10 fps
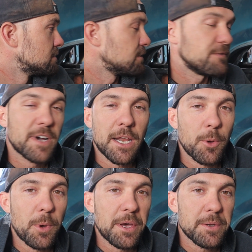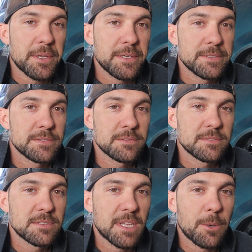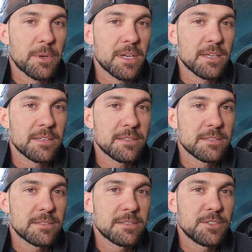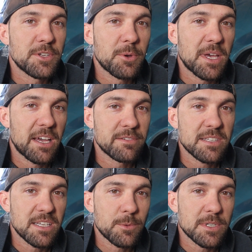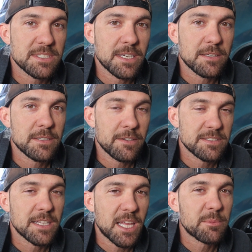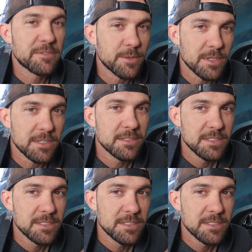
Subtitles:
you final weld. That way, you know, everything works out. I've said that before.